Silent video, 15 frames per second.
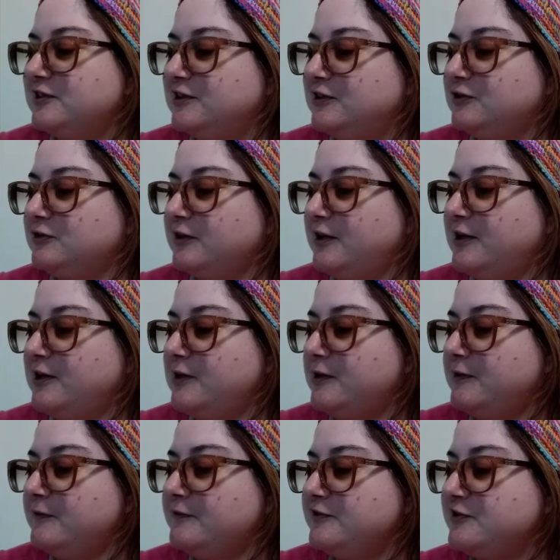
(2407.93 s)
He
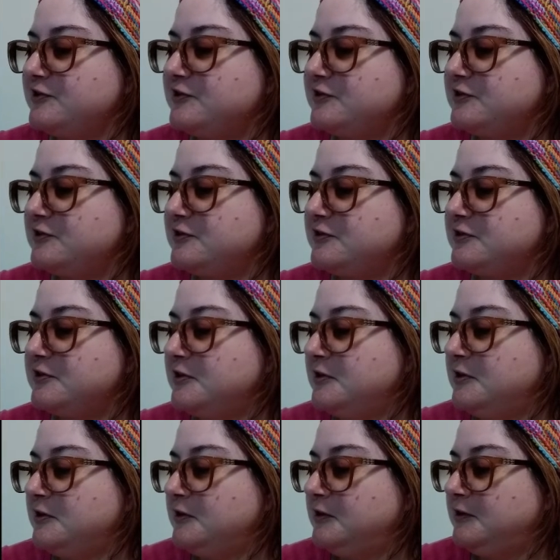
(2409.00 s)
craves
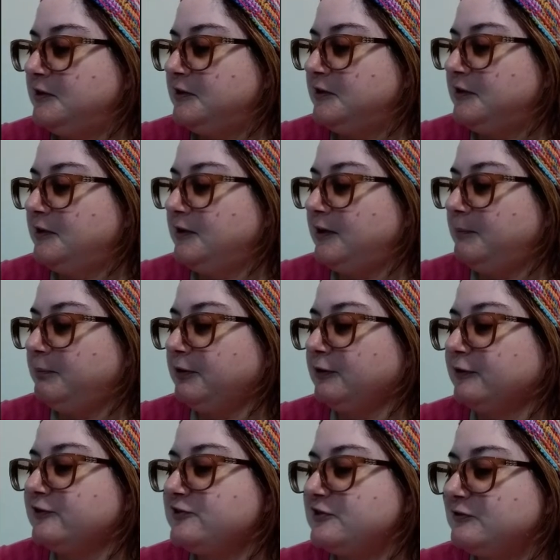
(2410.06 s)
a
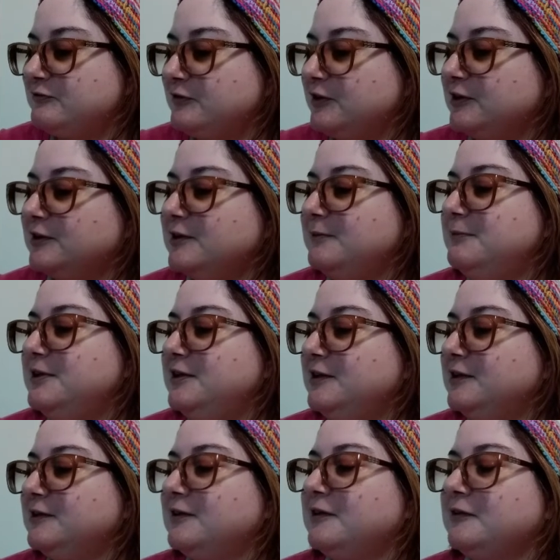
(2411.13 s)
person really
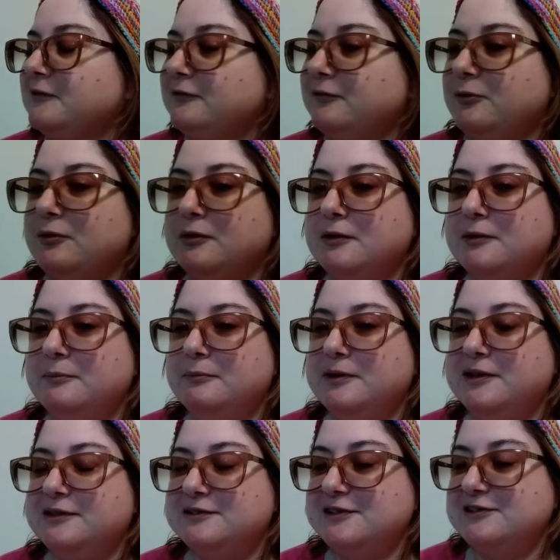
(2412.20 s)
being there for him, but
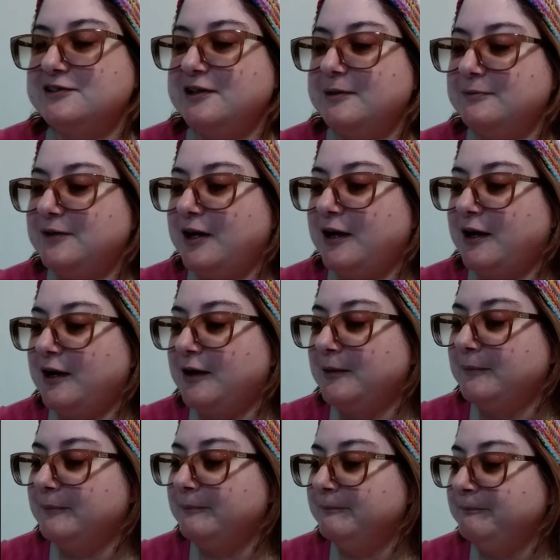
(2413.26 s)
at the same time,